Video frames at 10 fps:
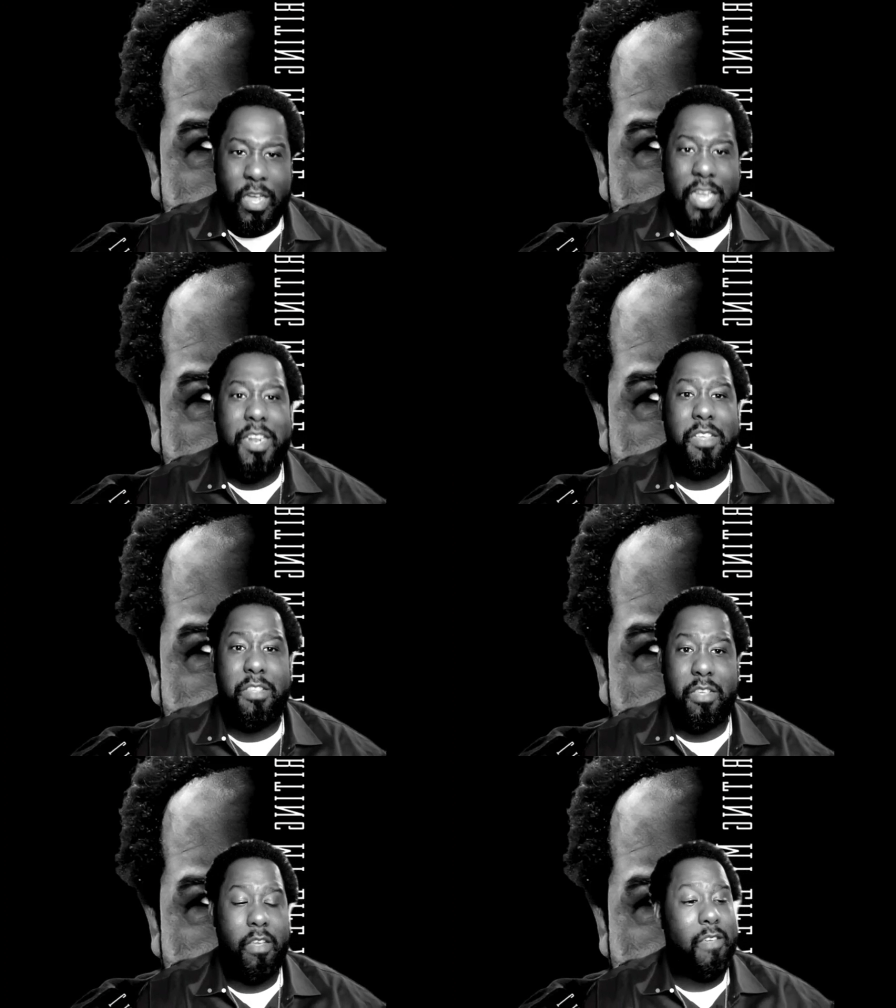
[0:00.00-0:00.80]

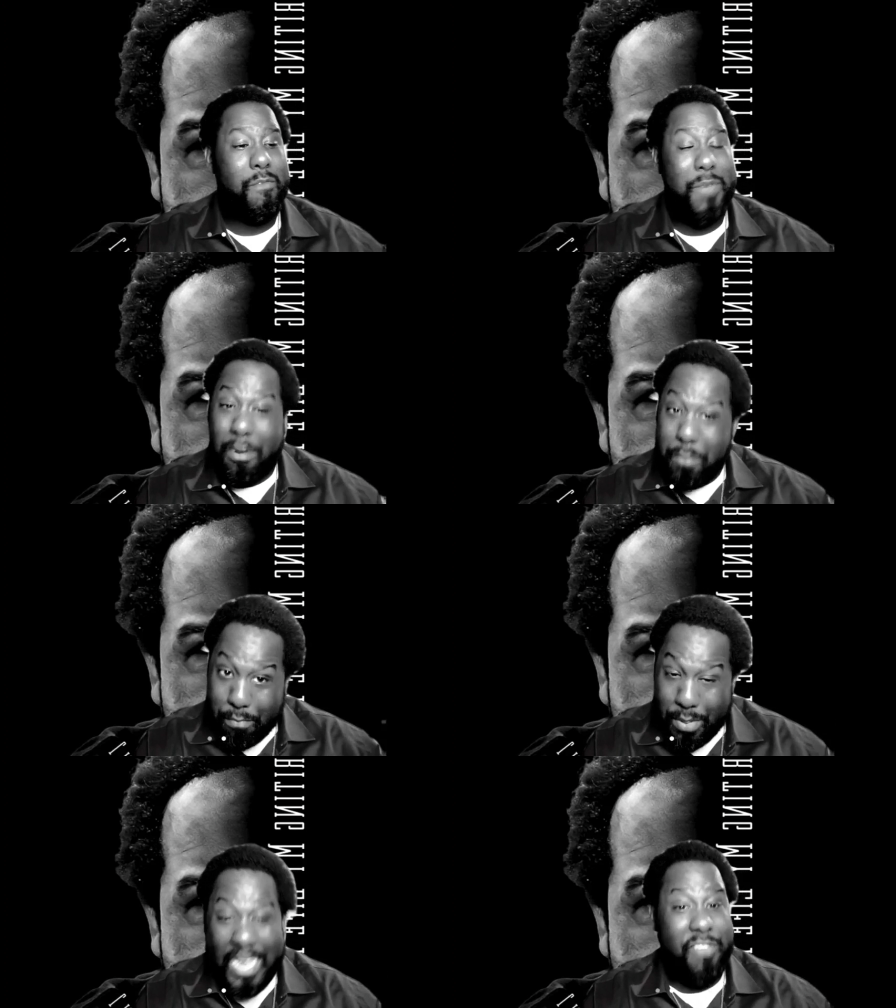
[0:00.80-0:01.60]
greatness, you got to
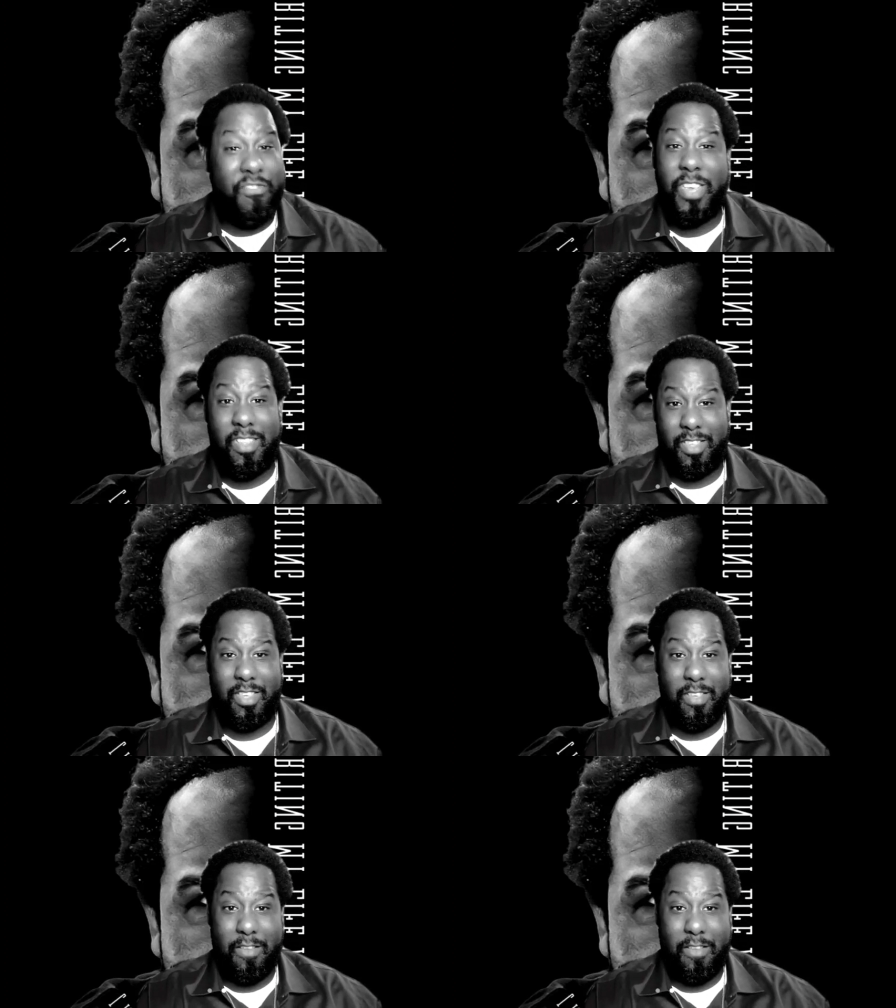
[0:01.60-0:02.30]
be patient.